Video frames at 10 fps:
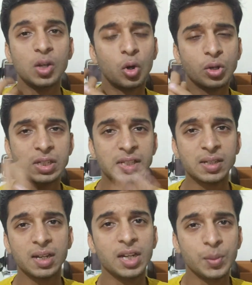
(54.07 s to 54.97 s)
or
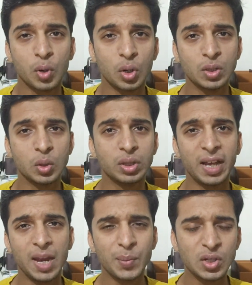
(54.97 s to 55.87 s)
consider any product on
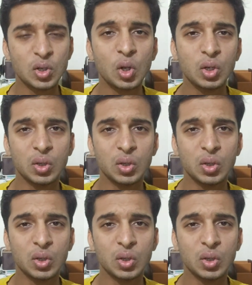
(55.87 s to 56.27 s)
the Amazon,